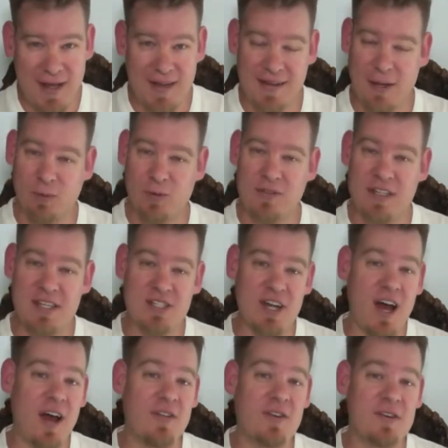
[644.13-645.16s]
that will teach
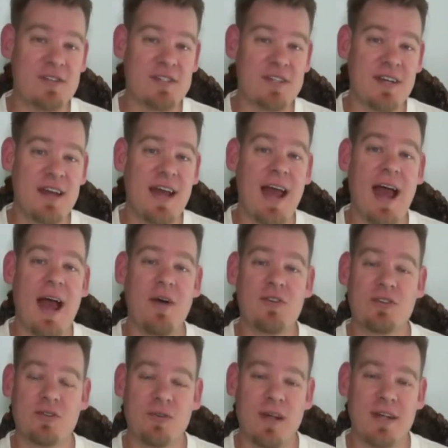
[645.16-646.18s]
others how to
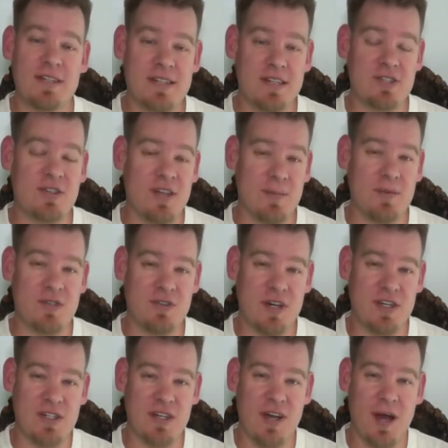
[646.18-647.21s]
create teacher
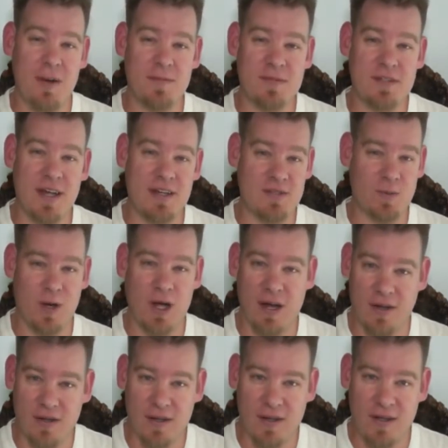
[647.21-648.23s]
demonstration hubs as well.